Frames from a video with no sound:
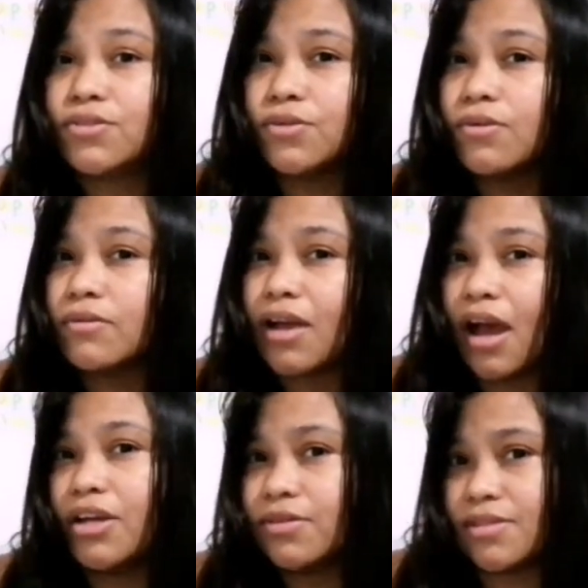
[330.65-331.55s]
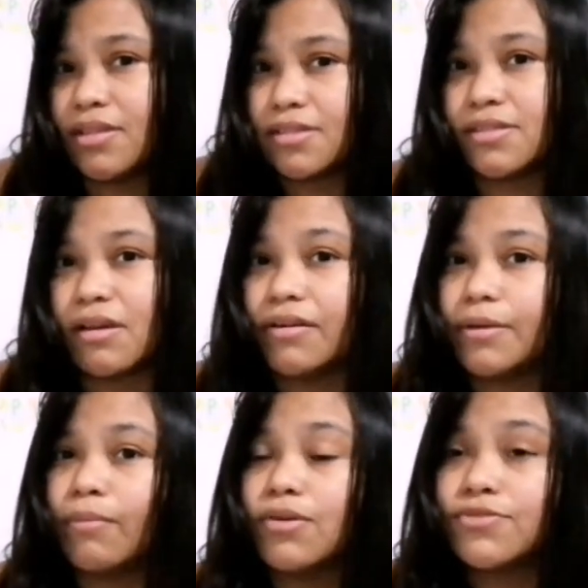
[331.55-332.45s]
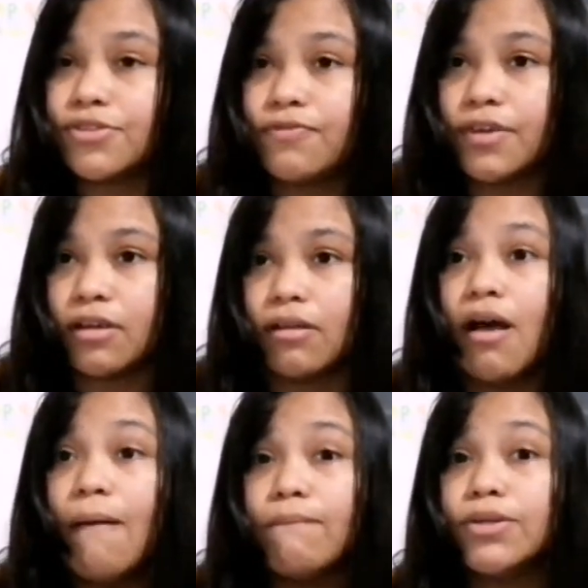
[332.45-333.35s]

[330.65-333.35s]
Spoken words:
two kind of sentences are the most difficult,